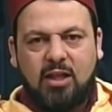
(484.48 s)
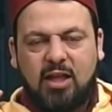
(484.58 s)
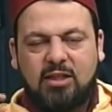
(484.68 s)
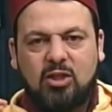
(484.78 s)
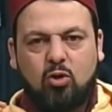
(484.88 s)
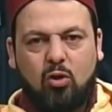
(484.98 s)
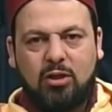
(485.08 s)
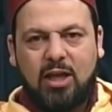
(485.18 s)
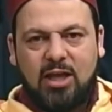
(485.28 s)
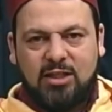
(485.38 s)
that is
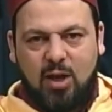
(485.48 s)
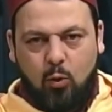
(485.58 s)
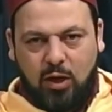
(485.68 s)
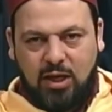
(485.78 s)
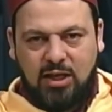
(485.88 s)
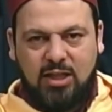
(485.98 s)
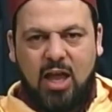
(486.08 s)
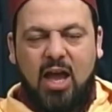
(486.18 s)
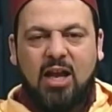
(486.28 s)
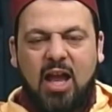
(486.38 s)
called Tawheed.
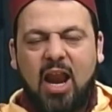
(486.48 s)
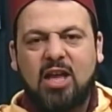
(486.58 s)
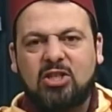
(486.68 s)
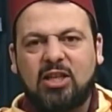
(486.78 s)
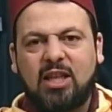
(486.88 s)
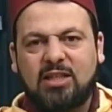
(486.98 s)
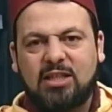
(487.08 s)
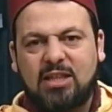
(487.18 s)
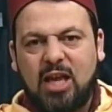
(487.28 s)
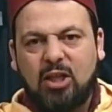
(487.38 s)
And that actually, that
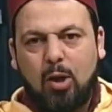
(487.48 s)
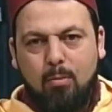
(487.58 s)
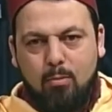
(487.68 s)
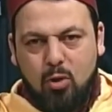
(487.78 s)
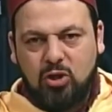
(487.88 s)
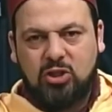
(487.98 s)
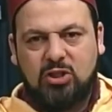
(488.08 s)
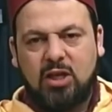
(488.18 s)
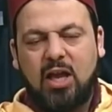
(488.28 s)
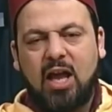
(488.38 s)
is the most
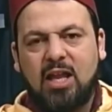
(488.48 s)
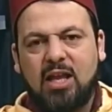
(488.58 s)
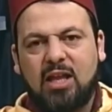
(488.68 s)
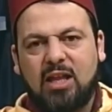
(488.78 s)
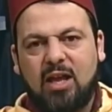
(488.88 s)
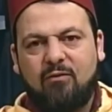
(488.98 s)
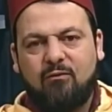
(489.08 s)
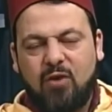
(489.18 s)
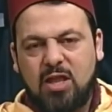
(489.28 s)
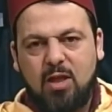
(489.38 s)
uh, uh,
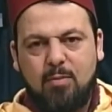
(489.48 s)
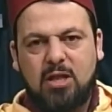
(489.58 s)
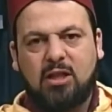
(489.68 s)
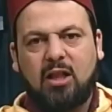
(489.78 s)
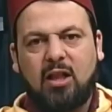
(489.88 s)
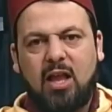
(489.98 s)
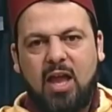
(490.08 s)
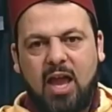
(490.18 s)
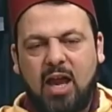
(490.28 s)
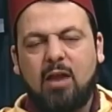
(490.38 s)
fundamental
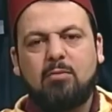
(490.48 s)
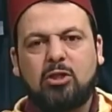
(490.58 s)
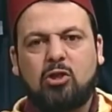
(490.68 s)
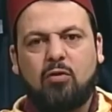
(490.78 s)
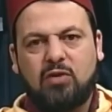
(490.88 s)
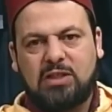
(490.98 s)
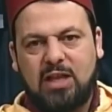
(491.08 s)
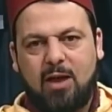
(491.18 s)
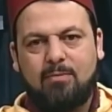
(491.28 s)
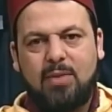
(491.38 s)
element of
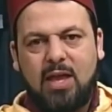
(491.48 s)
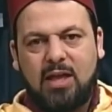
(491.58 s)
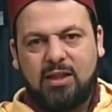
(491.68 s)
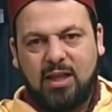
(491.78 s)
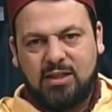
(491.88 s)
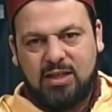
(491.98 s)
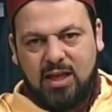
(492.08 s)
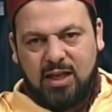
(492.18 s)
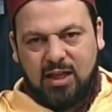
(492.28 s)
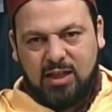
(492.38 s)
Islam. That
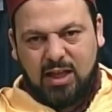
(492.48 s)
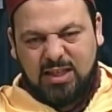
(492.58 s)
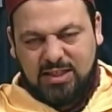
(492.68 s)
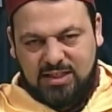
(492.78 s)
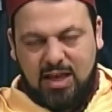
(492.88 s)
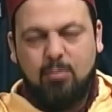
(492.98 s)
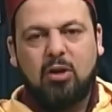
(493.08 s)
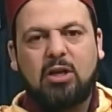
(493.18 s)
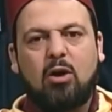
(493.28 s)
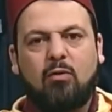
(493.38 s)
the
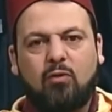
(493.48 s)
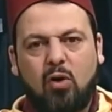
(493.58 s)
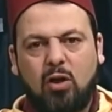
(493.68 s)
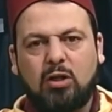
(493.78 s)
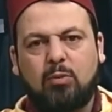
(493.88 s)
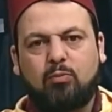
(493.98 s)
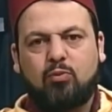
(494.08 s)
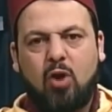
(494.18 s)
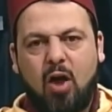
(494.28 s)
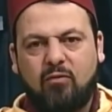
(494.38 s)
summary of all the
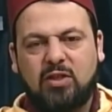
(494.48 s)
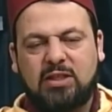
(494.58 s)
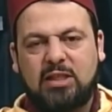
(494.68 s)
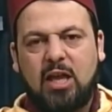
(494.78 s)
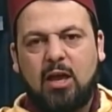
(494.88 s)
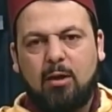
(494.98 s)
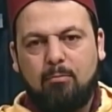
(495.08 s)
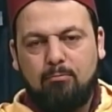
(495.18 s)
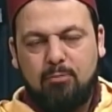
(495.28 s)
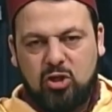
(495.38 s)
prophets'
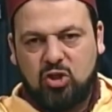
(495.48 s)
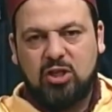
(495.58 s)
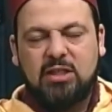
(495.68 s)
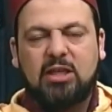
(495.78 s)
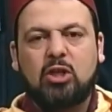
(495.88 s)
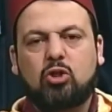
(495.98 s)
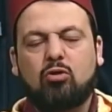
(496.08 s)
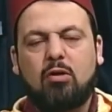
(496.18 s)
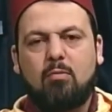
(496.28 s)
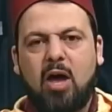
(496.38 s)
missions is
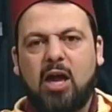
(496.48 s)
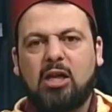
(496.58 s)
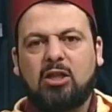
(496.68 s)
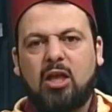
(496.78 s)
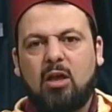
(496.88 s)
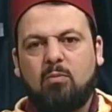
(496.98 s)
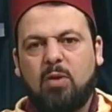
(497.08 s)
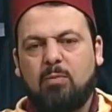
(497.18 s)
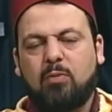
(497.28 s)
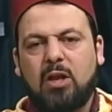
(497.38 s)
to remind
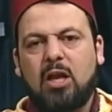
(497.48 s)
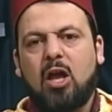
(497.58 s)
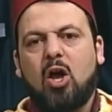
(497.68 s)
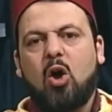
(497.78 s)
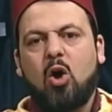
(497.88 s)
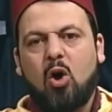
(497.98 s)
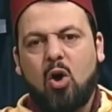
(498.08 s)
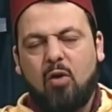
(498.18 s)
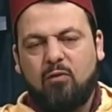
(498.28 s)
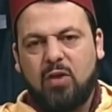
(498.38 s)
people
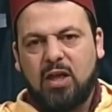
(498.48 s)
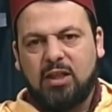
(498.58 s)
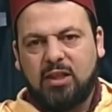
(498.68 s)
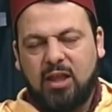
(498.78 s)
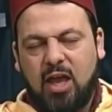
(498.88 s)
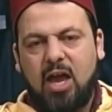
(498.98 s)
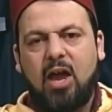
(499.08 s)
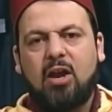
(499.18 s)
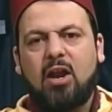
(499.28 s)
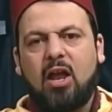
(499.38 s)
of
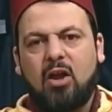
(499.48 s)
their